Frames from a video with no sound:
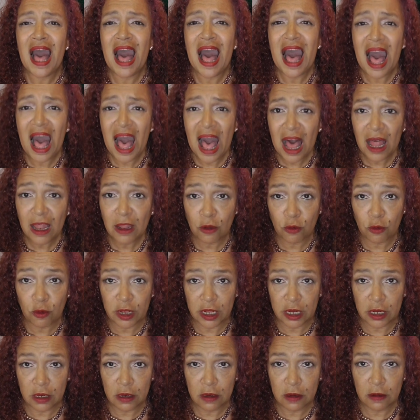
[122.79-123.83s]

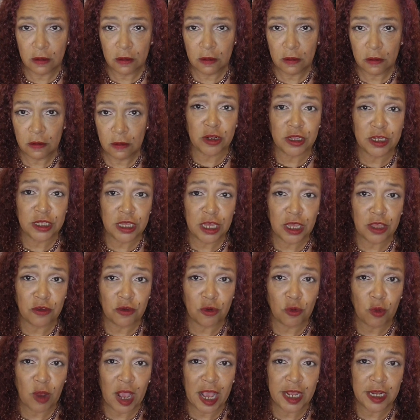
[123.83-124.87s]
hollering. I'm going to tell
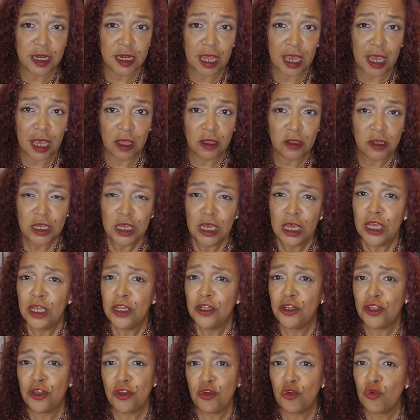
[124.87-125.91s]
you right now,
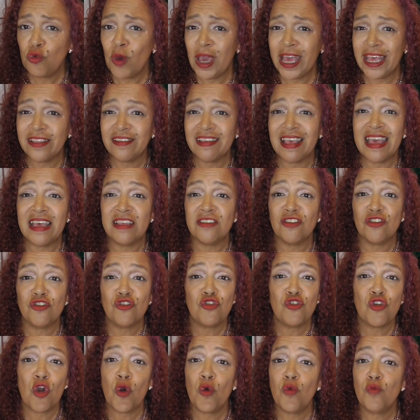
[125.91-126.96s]
the U.S. has
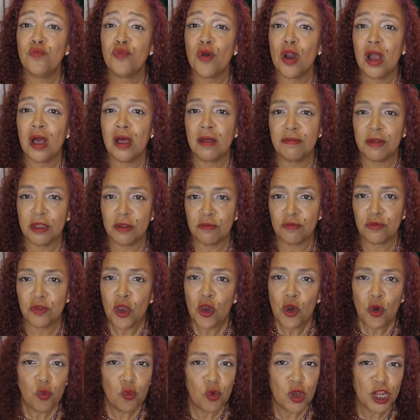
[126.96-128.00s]
no problem
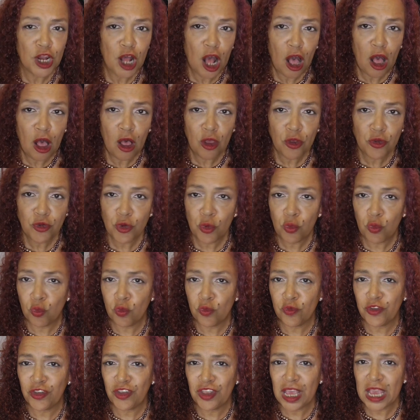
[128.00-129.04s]
with all the
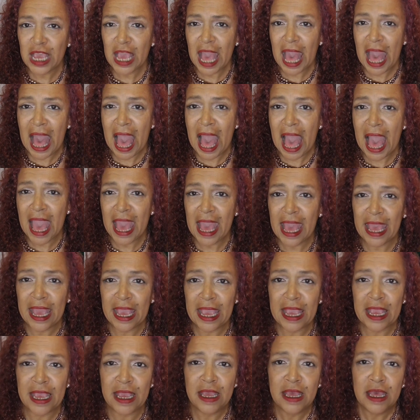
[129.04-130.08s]

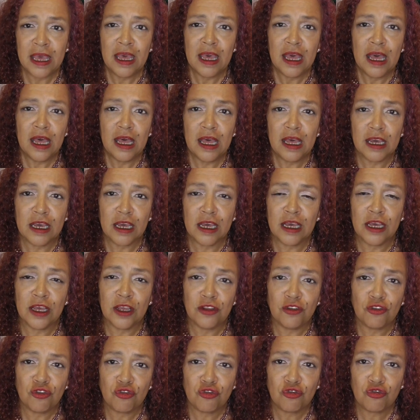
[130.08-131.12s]
CIA
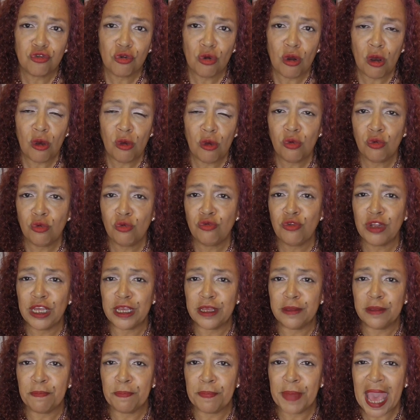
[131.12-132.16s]
controlled
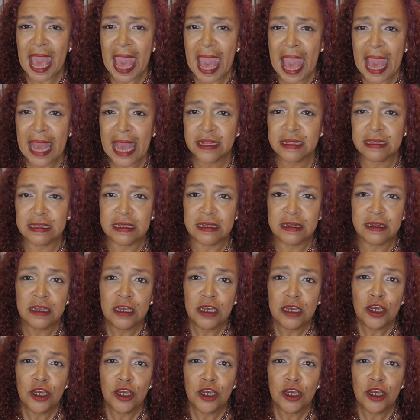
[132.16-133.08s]
and backed and